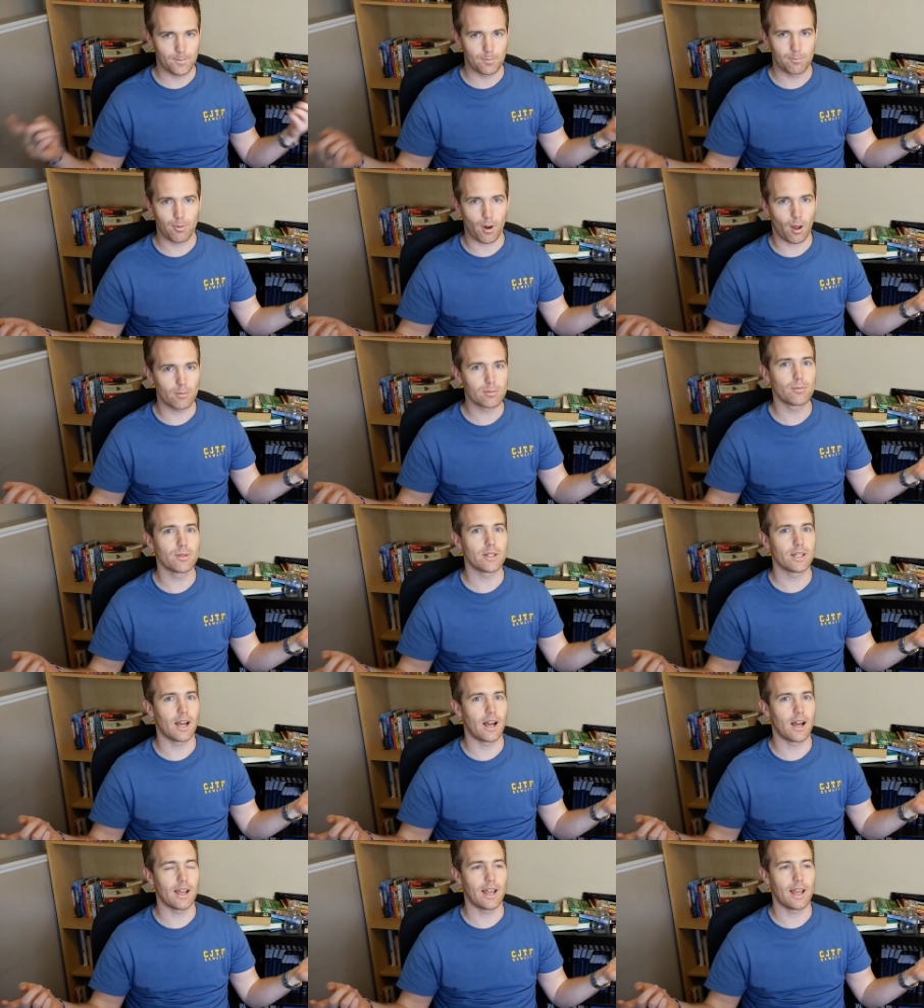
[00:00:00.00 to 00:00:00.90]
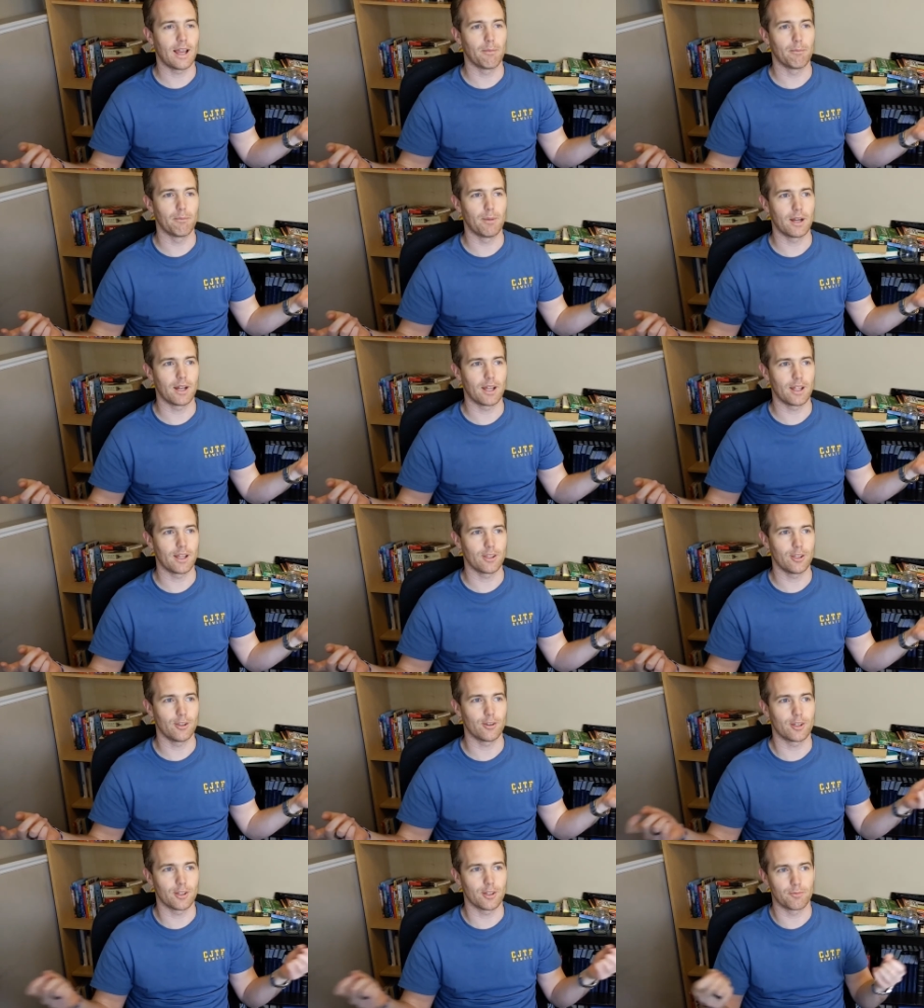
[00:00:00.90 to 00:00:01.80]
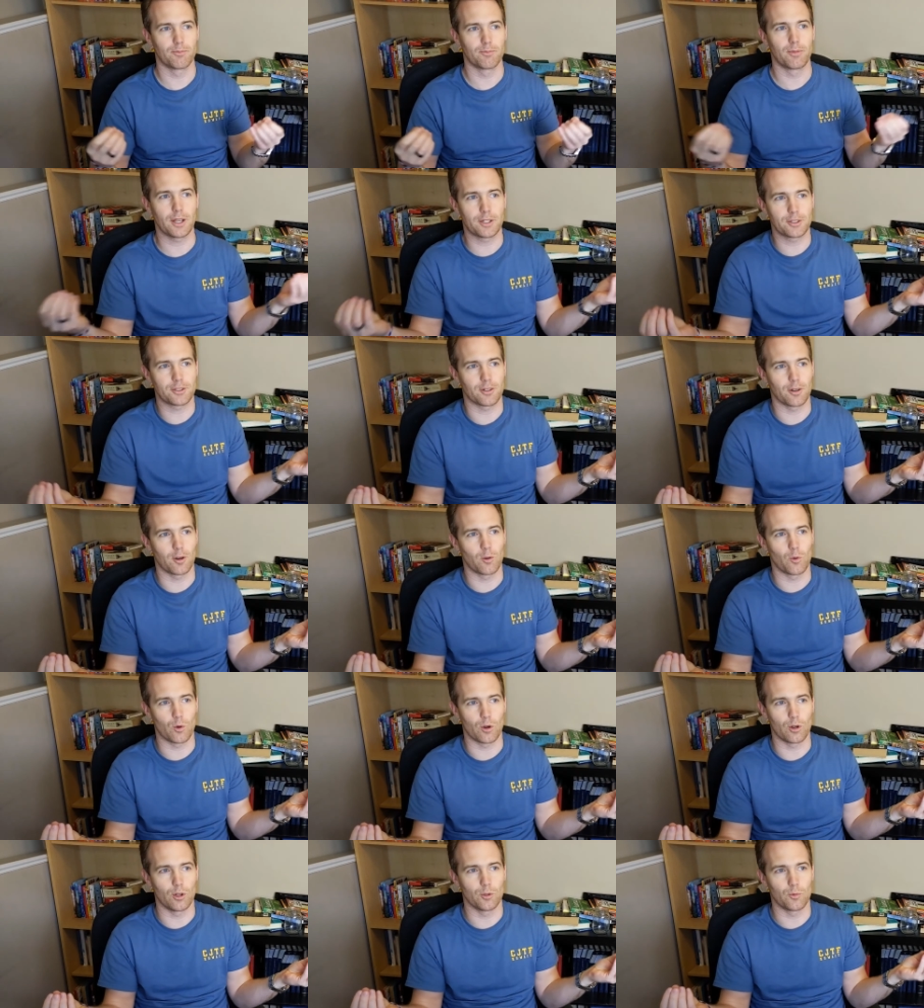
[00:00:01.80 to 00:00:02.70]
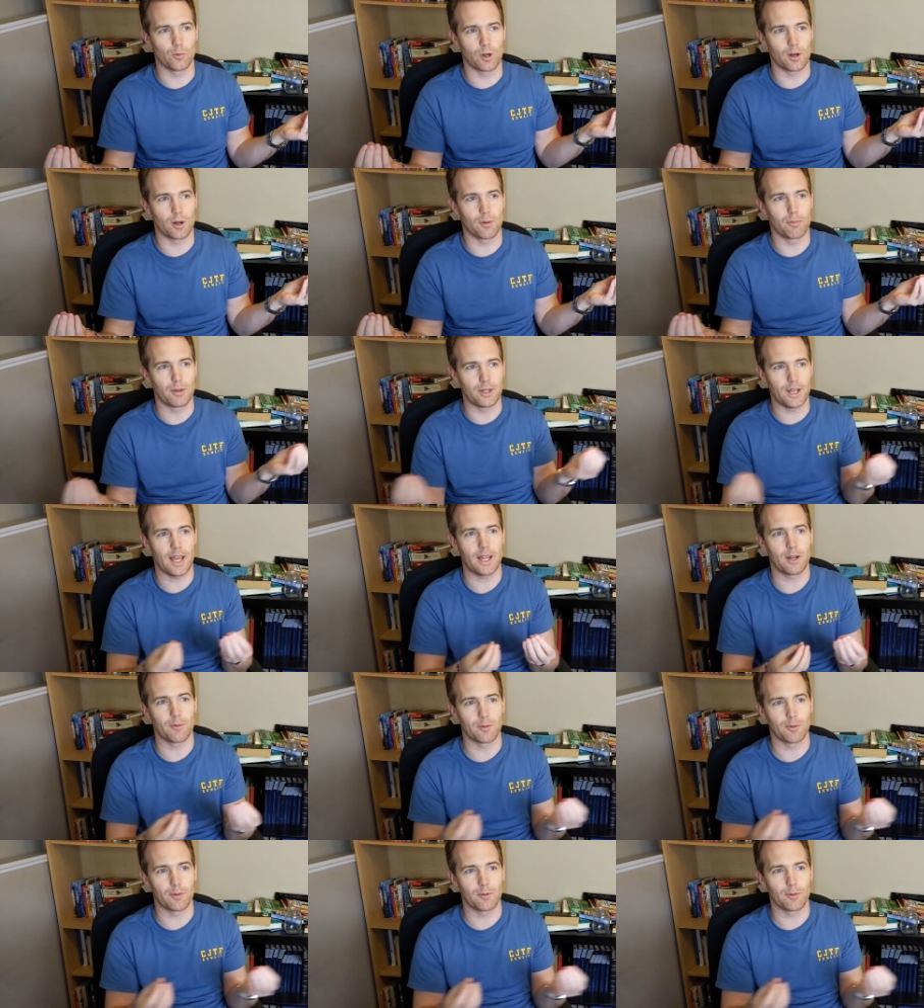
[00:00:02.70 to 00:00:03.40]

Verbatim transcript: Probably I am, but you could picture a world where a banana